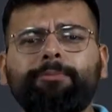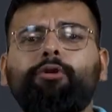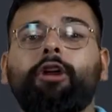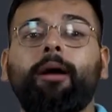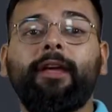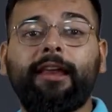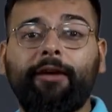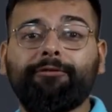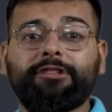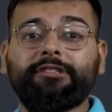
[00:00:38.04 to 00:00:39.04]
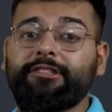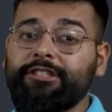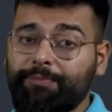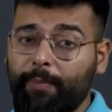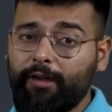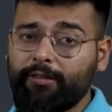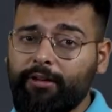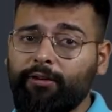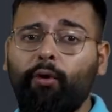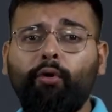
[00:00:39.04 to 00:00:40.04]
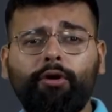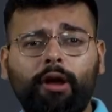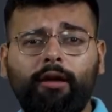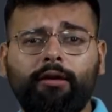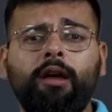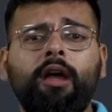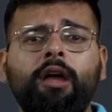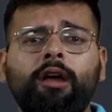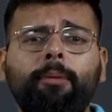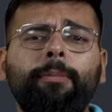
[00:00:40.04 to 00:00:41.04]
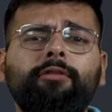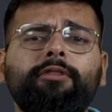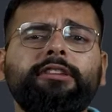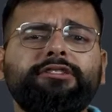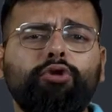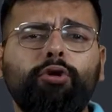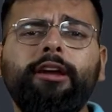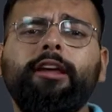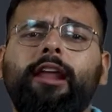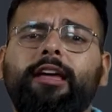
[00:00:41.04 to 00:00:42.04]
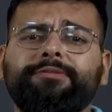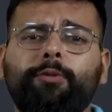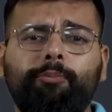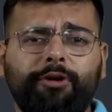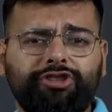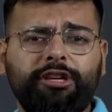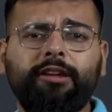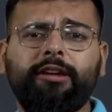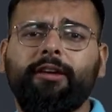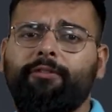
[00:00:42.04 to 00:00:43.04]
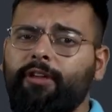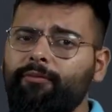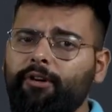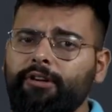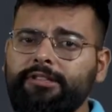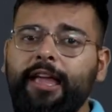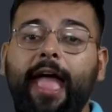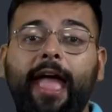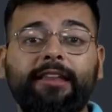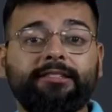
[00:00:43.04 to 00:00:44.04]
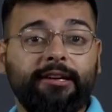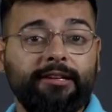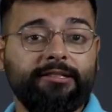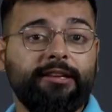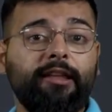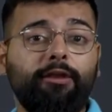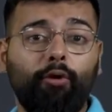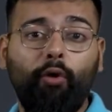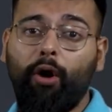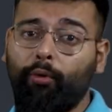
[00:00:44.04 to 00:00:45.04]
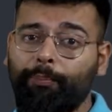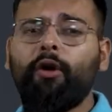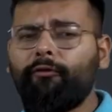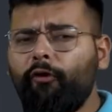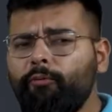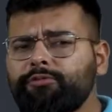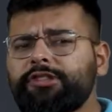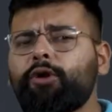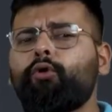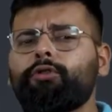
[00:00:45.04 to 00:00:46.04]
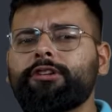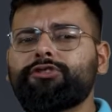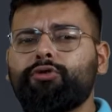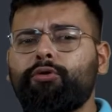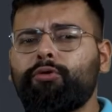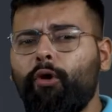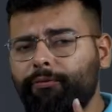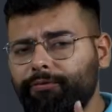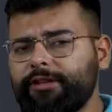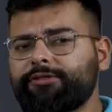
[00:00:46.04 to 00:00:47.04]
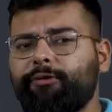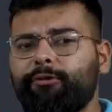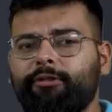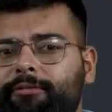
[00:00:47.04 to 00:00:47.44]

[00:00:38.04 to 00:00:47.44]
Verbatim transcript: in programming languages such as Python or R, coupled with a solid grasp of machine learning frameworks and statistical know-how, forms the cornerstone of this role.